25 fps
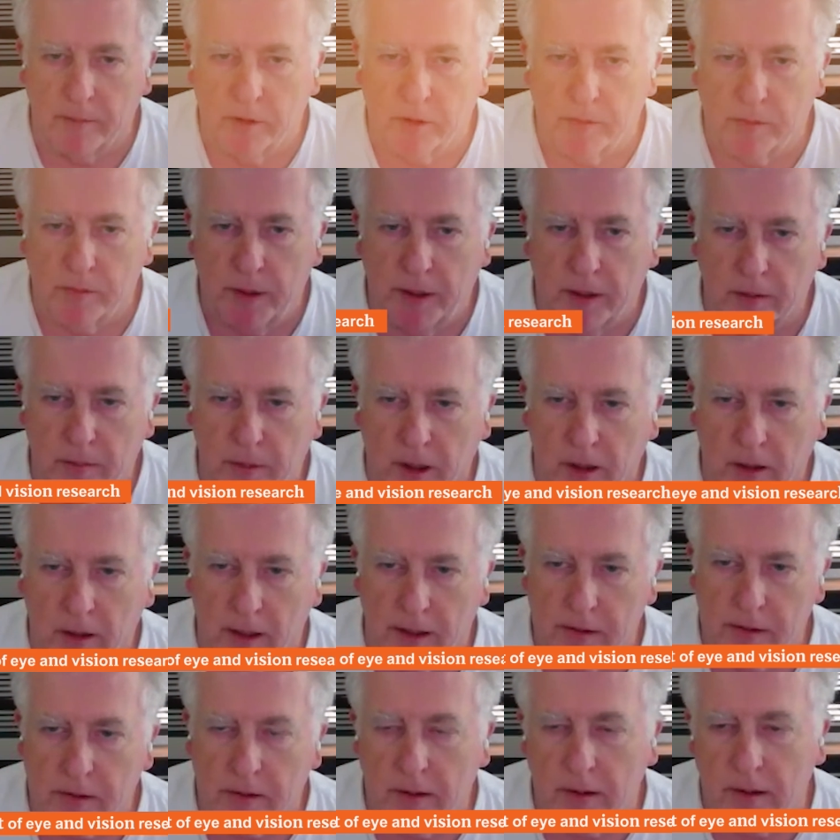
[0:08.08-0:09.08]
My name is
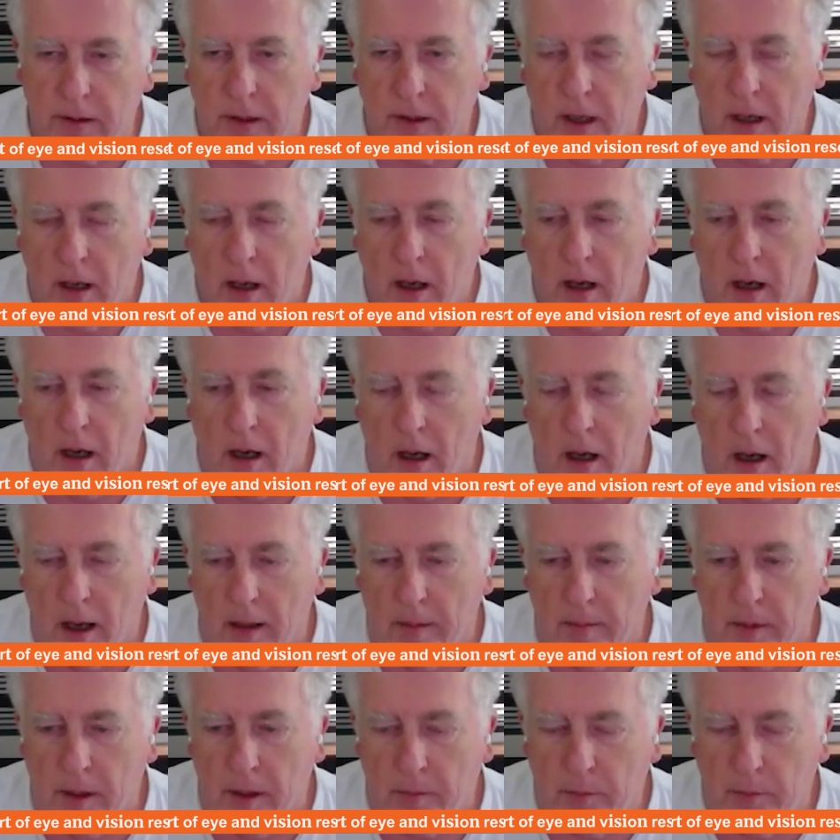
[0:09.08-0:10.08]
McCluskey.
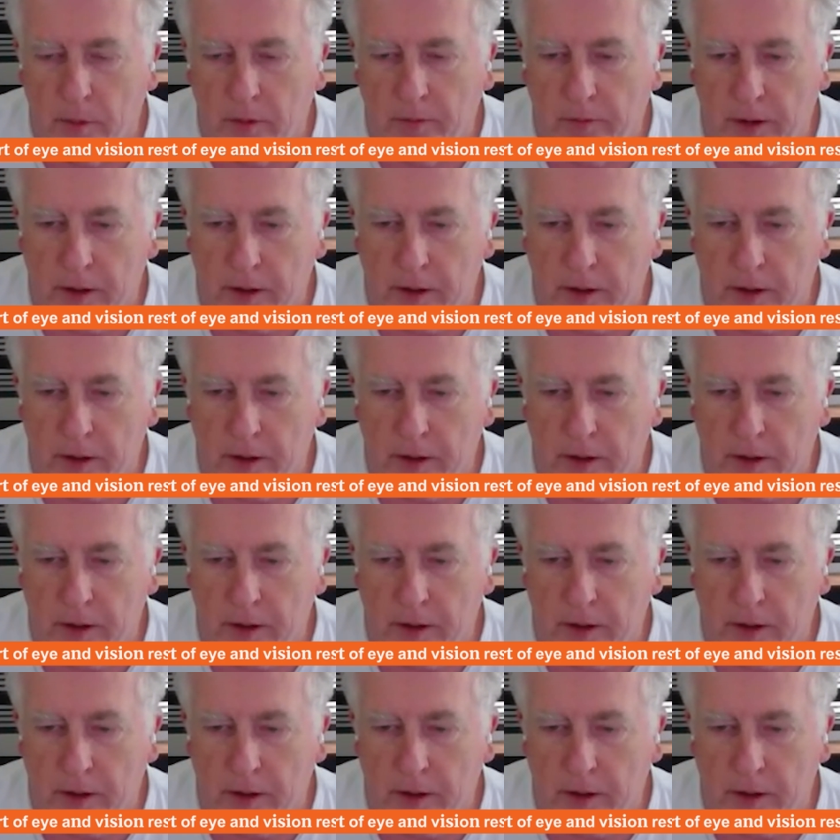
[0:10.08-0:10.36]
I'm a